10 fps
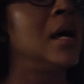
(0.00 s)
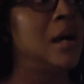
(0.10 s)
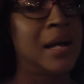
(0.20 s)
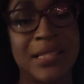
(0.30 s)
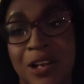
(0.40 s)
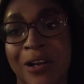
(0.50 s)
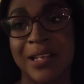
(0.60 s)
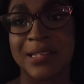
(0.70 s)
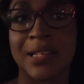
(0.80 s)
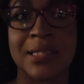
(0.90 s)
Uh, I
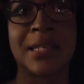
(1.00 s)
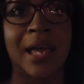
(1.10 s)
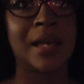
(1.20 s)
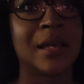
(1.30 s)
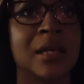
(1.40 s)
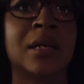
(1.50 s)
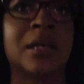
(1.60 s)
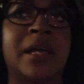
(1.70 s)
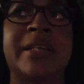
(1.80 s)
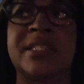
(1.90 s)
started at sunset.
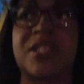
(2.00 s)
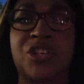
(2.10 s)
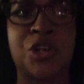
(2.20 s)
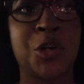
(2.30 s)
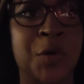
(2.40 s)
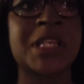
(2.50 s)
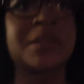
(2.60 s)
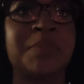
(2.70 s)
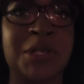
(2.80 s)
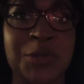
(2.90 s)
It's such a
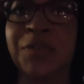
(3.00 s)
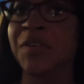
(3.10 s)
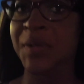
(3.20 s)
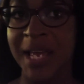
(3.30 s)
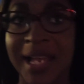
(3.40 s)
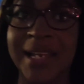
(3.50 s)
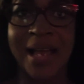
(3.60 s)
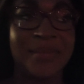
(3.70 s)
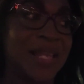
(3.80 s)
crisp, beautiful night.